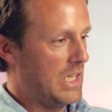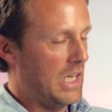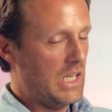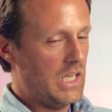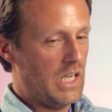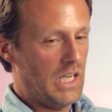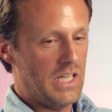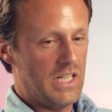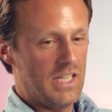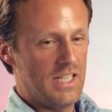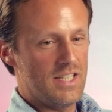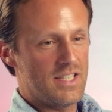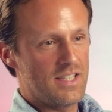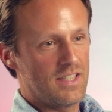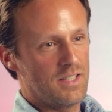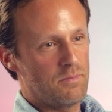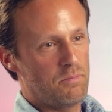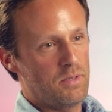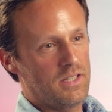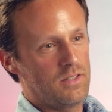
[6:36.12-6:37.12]
I
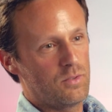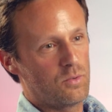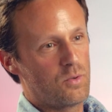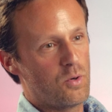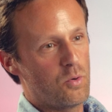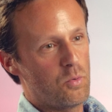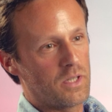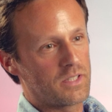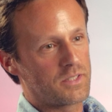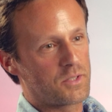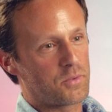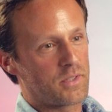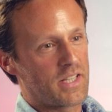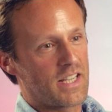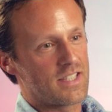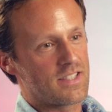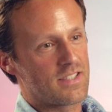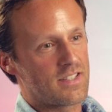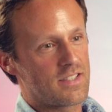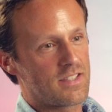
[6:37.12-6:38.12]
listened a bit to Goa
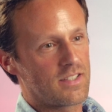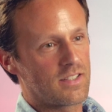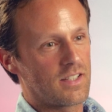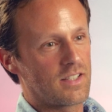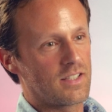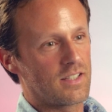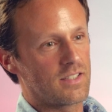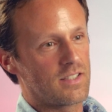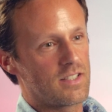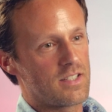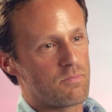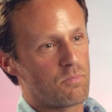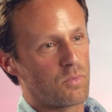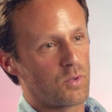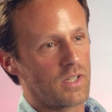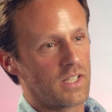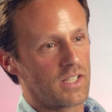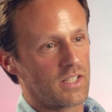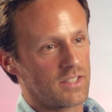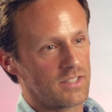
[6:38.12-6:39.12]
Trance this
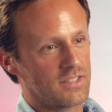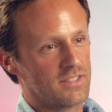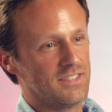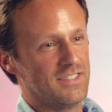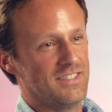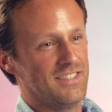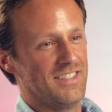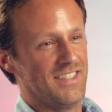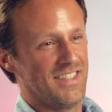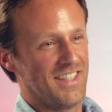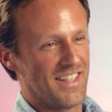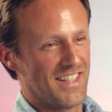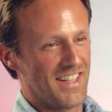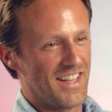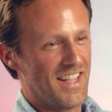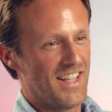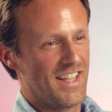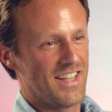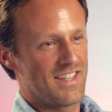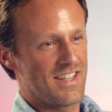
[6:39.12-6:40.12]
morning.
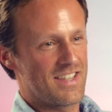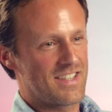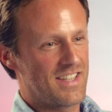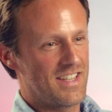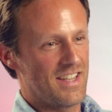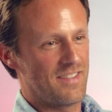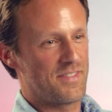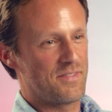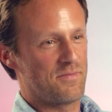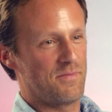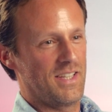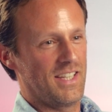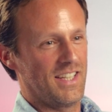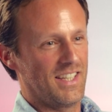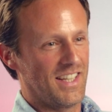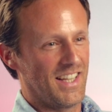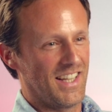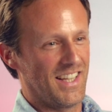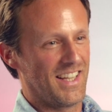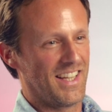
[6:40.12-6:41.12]
Okay. This gives
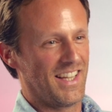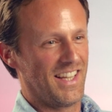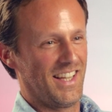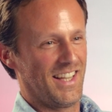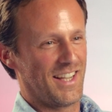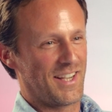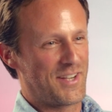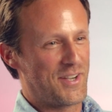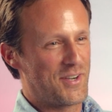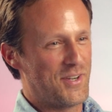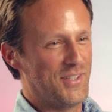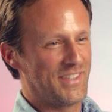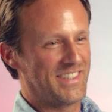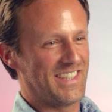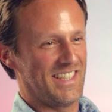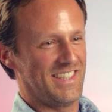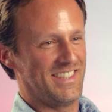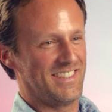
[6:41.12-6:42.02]
me a good